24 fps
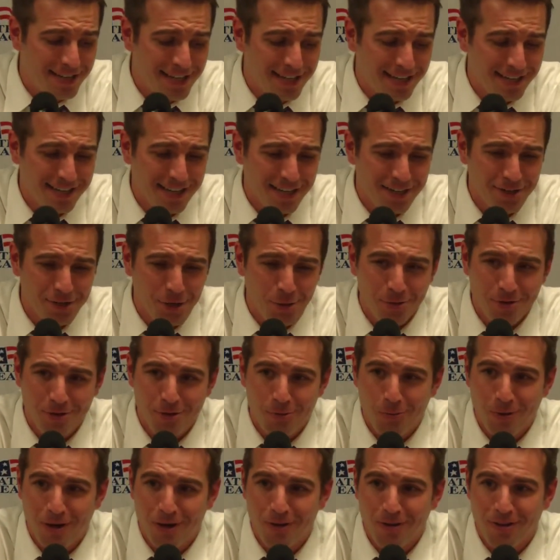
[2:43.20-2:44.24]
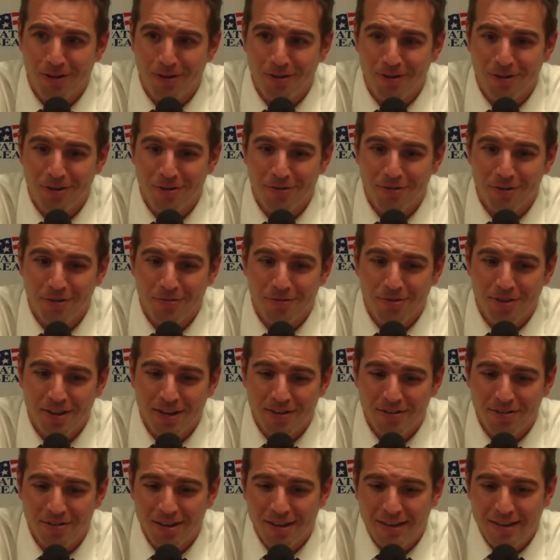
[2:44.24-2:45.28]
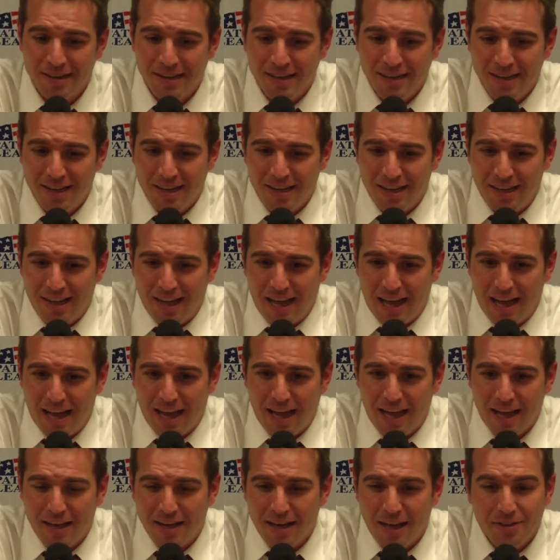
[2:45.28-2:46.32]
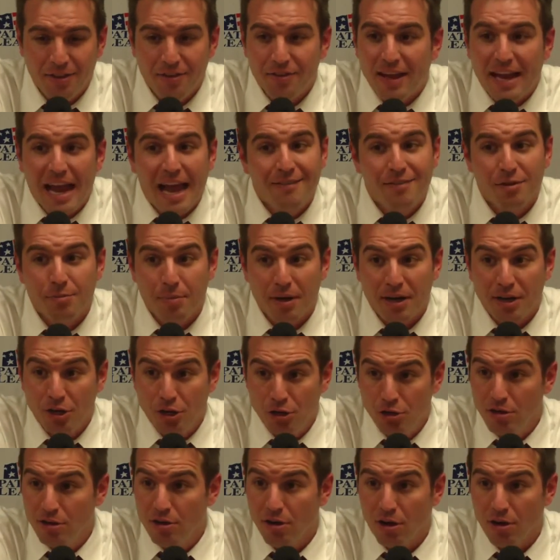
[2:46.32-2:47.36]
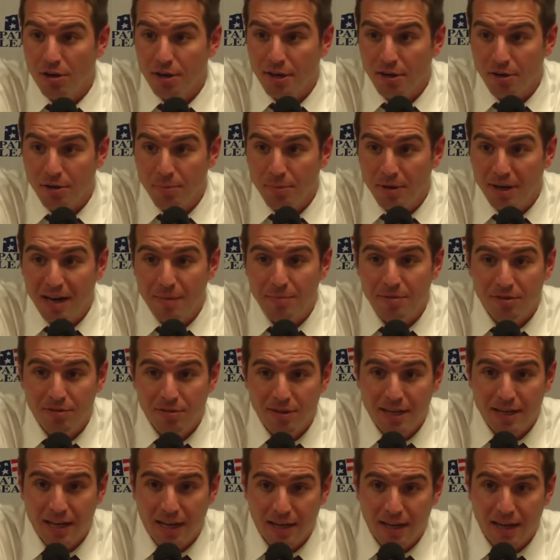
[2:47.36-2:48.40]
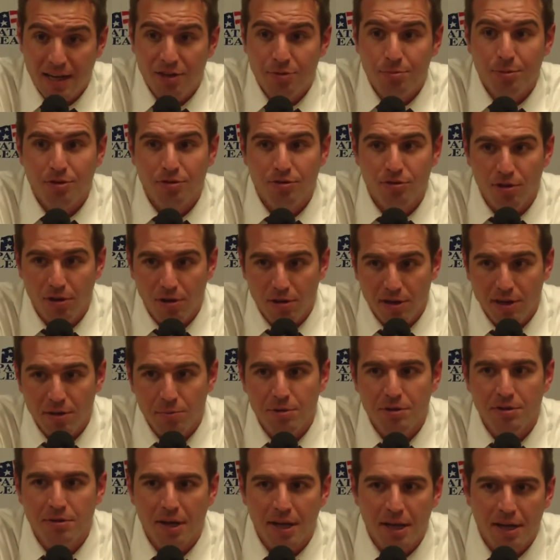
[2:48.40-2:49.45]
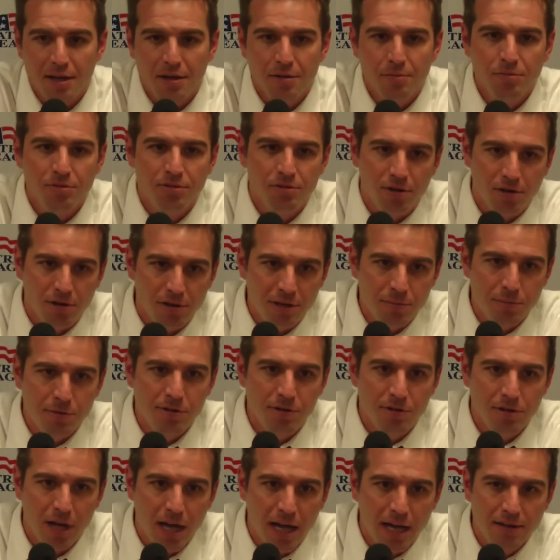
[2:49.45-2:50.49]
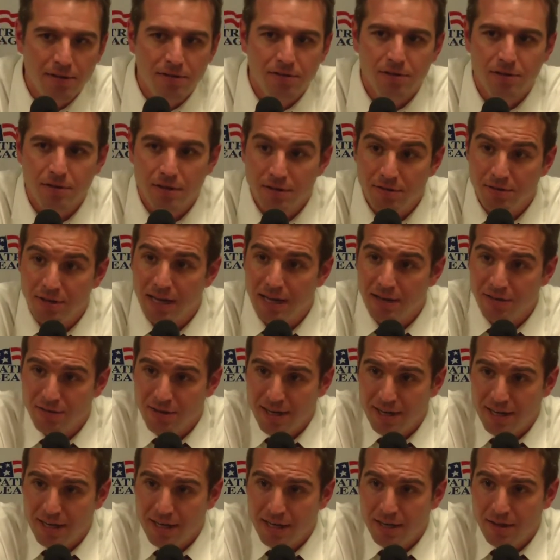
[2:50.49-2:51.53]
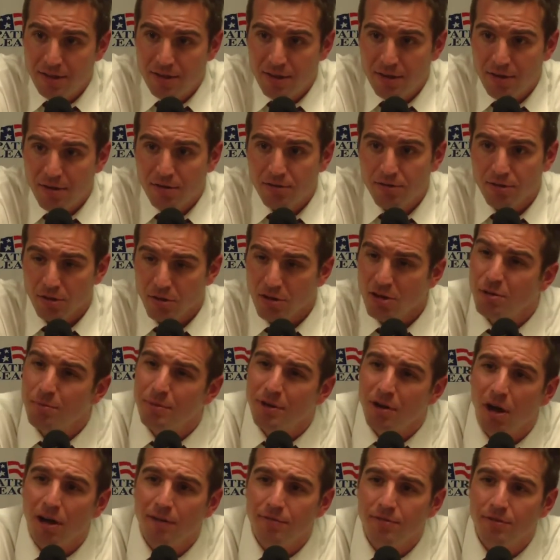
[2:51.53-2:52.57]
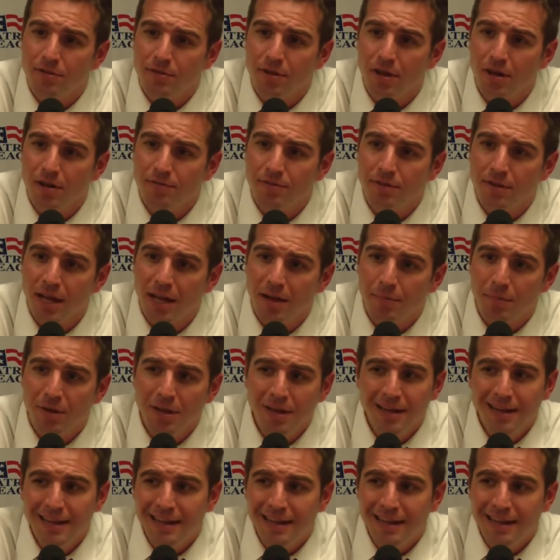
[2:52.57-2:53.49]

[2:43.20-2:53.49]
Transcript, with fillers: again, kind of going to the well there of, of, things that, not that they haven't been good all year, but obviously it kind of has been starting with Deb, starting with Klotz, and these guys kind of get theirs a little bit off of off of them.